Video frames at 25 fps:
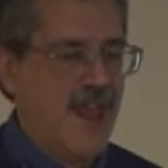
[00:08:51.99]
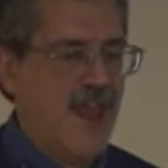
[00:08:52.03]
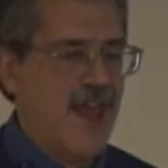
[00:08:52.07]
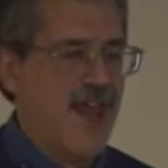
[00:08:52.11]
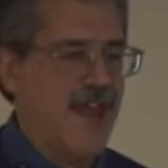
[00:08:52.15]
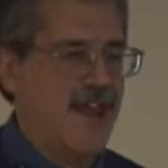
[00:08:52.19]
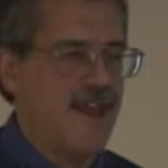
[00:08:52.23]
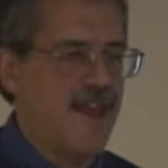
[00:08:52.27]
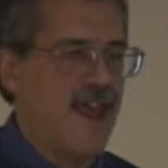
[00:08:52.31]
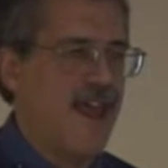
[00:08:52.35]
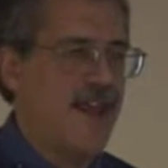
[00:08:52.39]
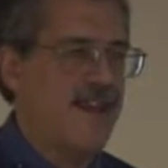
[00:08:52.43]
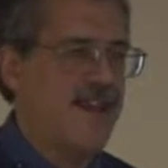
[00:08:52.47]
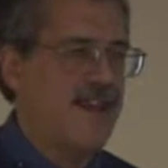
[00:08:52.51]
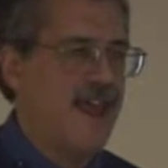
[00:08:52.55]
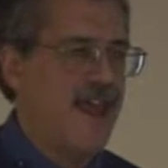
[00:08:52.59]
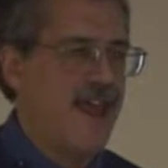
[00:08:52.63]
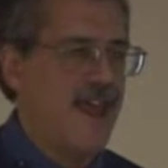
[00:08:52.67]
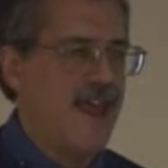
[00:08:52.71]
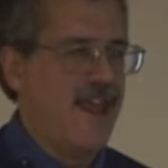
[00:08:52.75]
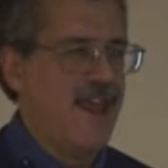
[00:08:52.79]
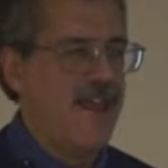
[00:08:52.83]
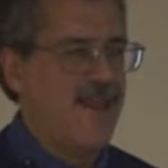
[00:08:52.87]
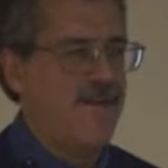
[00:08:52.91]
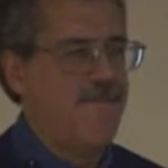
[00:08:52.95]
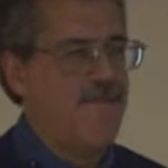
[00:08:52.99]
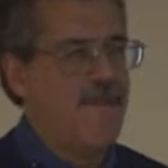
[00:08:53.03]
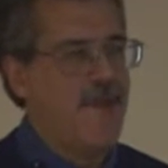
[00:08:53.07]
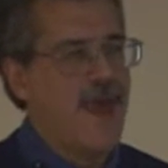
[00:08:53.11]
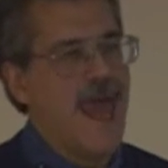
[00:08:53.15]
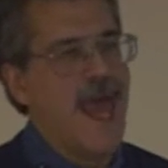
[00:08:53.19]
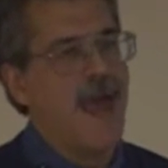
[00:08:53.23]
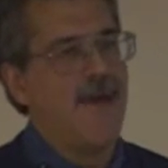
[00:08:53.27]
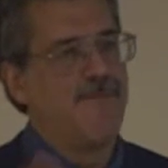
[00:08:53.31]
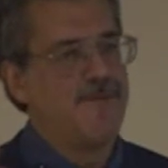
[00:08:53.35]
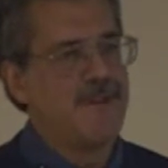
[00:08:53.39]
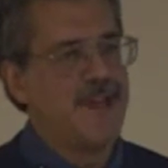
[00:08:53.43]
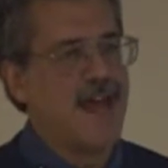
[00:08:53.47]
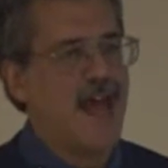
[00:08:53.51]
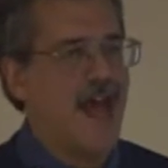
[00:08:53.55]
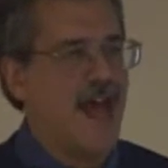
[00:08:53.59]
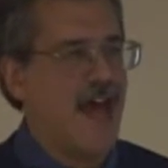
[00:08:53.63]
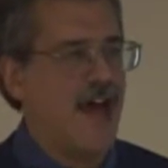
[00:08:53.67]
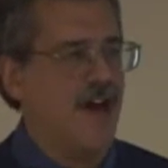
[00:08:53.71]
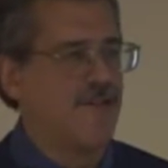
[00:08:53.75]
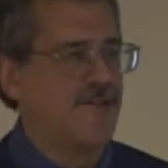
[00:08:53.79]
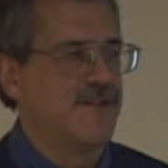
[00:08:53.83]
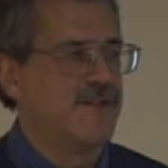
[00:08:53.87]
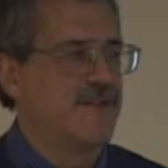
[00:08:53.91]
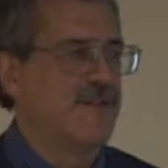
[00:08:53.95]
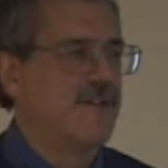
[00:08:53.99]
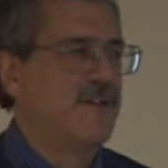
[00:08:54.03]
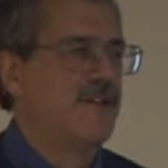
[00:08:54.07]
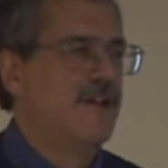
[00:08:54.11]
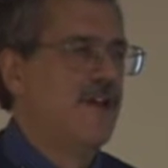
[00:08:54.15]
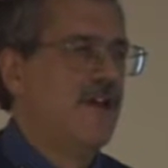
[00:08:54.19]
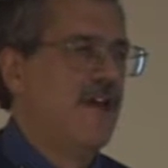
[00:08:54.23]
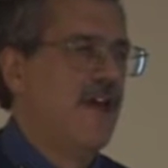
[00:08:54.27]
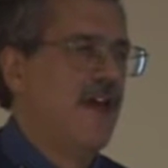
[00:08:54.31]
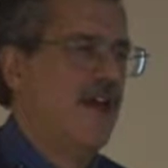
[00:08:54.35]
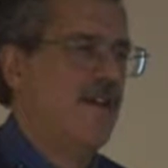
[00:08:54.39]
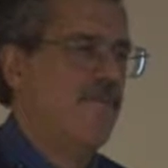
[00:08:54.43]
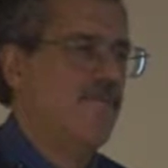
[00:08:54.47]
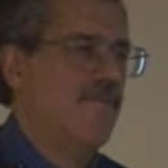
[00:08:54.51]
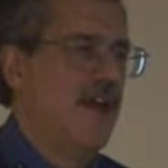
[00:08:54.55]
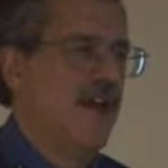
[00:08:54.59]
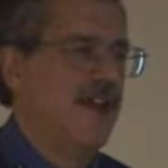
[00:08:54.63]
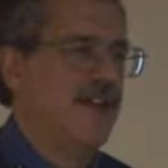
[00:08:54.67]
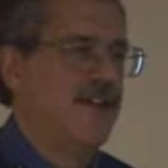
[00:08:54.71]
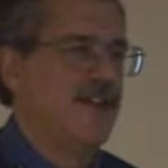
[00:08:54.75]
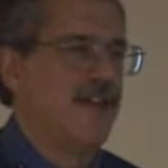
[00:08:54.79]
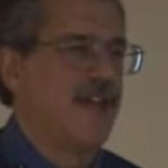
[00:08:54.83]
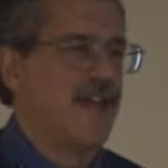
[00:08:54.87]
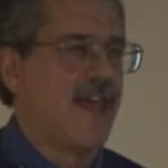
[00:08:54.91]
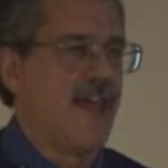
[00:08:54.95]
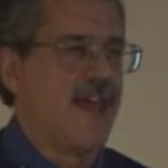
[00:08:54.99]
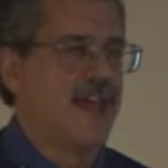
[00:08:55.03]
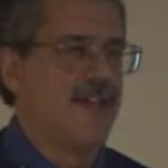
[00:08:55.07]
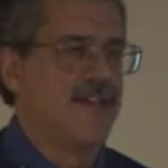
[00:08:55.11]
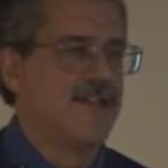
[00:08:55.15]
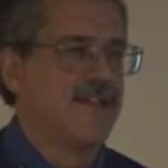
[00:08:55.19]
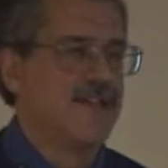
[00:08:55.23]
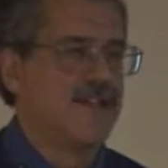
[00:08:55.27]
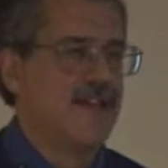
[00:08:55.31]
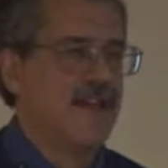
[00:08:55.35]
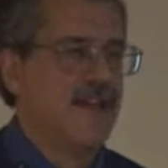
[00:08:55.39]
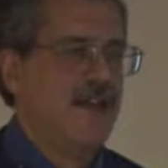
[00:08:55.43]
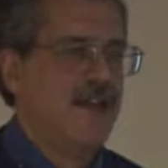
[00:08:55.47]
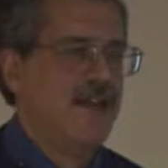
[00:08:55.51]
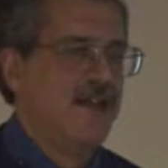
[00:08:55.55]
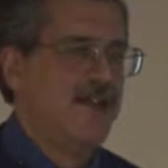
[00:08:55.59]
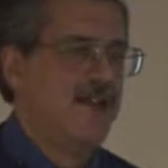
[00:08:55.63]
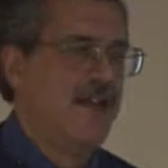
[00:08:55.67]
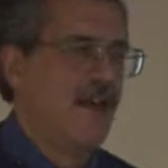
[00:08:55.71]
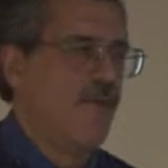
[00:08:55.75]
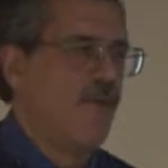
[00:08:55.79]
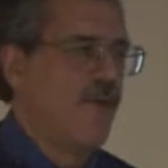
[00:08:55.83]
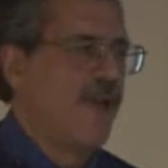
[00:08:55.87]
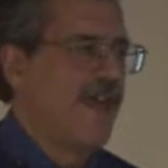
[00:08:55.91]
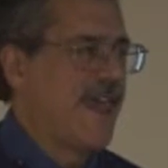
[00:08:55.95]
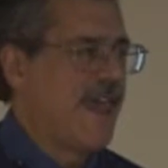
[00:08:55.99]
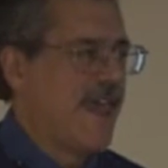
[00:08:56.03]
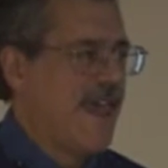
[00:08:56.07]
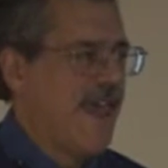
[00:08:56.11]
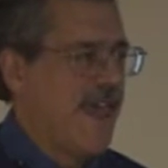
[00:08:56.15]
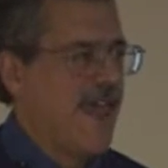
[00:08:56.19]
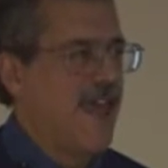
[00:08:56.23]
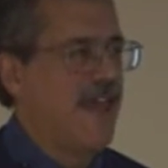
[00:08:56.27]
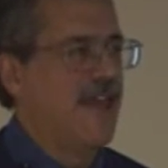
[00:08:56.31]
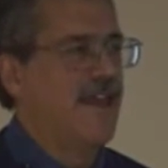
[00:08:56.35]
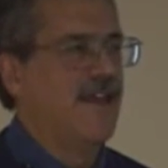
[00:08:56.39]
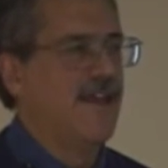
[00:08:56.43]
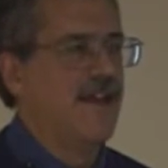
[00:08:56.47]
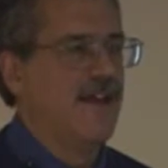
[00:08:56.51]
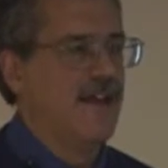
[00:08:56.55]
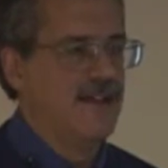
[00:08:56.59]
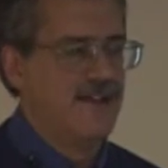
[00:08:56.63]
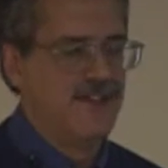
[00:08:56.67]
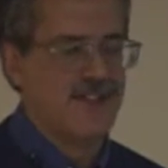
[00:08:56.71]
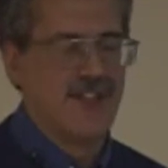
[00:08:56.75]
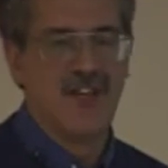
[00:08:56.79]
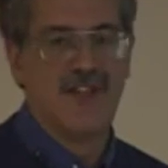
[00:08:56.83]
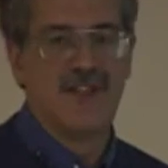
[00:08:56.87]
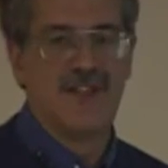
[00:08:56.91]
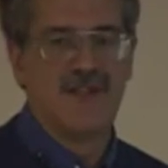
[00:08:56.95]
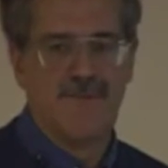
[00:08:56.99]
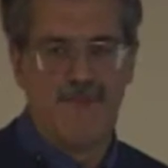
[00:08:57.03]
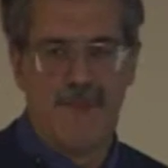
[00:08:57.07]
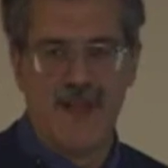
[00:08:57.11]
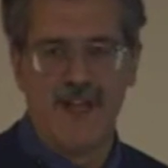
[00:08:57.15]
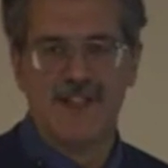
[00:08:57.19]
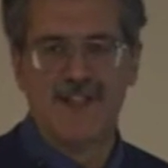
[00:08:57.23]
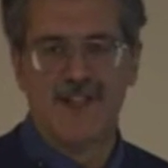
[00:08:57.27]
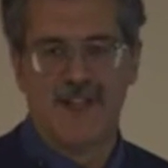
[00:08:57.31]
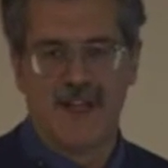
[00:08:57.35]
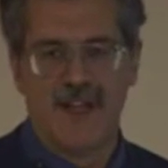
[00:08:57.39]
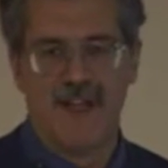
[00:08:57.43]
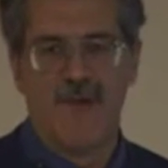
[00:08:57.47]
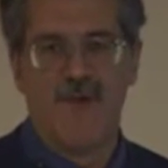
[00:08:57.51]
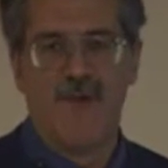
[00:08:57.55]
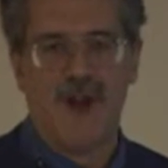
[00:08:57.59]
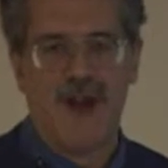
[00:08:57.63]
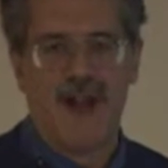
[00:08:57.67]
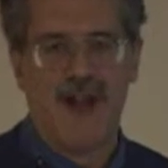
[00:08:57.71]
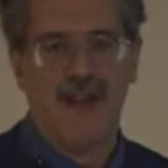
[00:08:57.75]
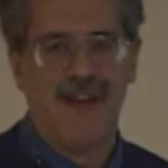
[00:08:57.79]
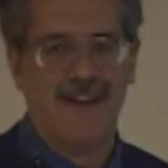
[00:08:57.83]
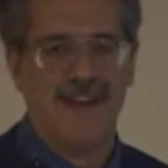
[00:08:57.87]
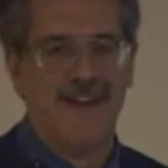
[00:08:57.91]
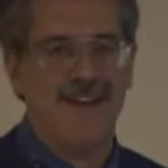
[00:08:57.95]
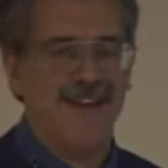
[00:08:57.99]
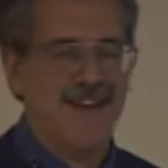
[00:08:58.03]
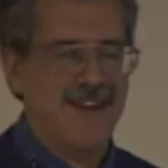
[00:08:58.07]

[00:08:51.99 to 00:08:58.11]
And they mapped out and made the case that we can't, just basically what I